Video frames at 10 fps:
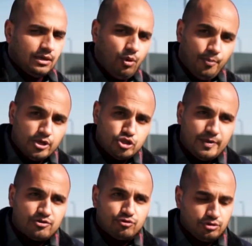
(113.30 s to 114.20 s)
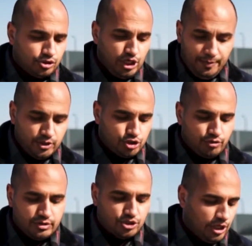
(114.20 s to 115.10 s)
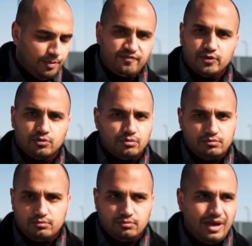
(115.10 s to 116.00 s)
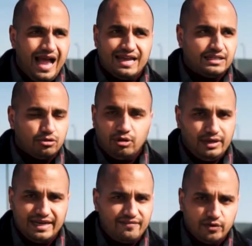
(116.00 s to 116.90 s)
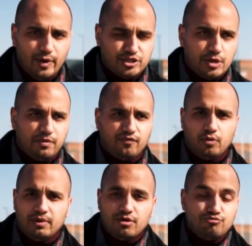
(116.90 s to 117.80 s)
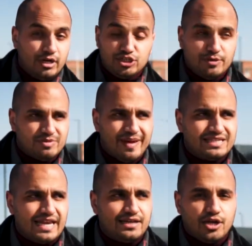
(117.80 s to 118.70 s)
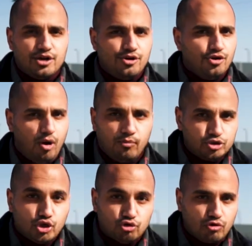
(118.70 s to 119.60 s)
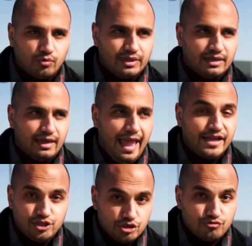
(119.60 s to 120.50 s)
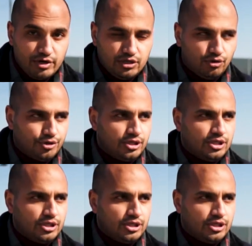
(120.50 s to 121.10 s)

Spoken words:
1.2 petrol, cheap on insurance, cheap on fuel, ideal in every way, shape or form, really cheap to maintain, not much goes wrong with it. Engines are really good.